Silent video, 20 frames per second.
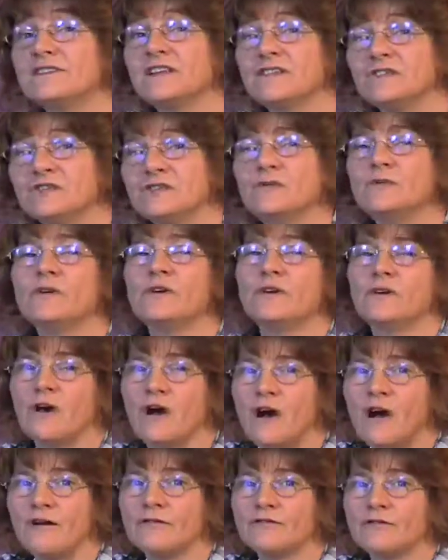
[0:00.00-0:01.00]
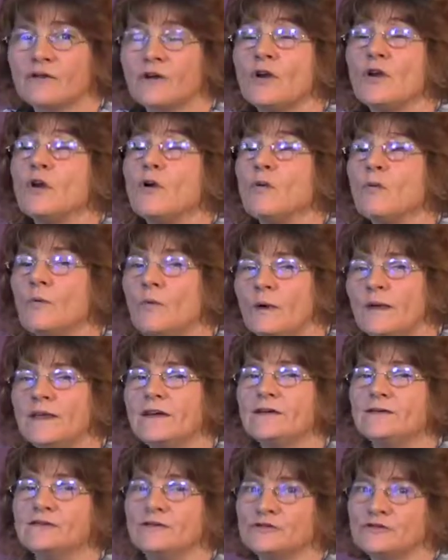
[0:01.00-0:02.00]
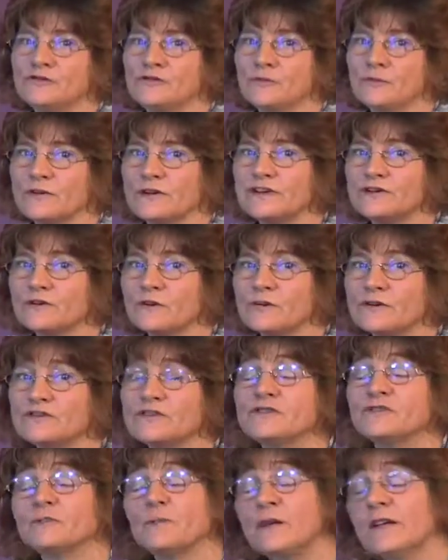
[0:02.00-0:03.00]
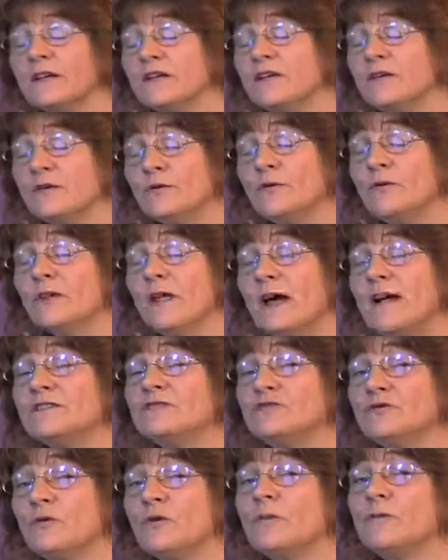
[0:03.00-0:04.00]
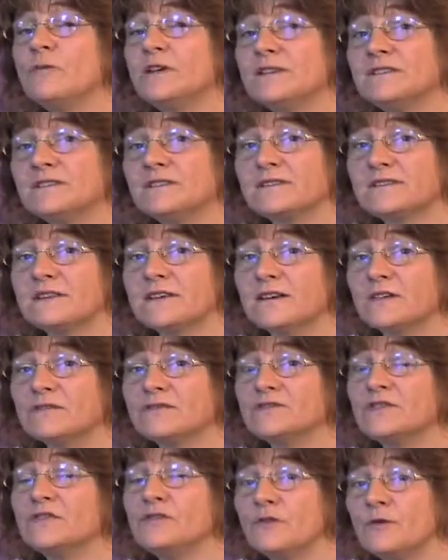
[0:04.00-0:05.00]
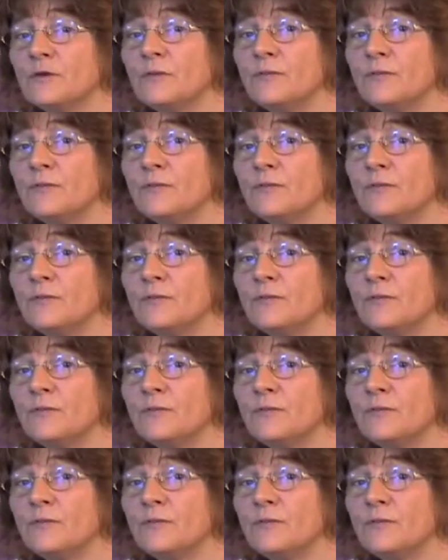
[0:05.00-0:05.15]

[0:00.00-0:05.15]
that you can offer, we could use your resources, we can utilize your business skills and your